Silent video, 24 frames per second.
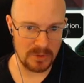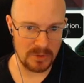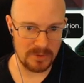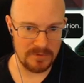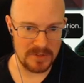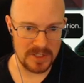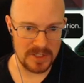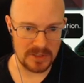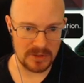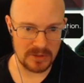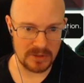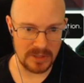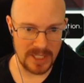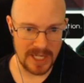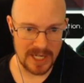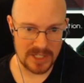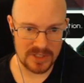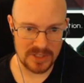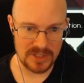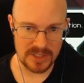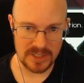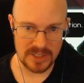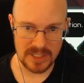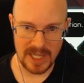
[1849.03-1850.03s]
physical
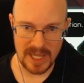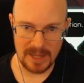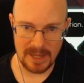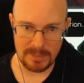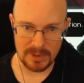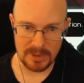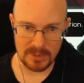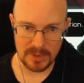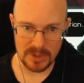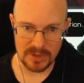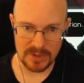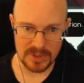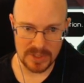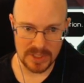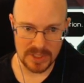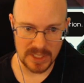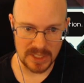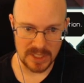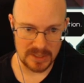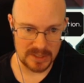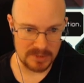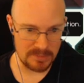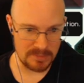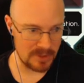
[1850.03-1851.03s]
actions that happen when you
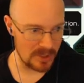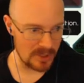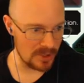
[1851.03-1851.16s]
sing. It's pretty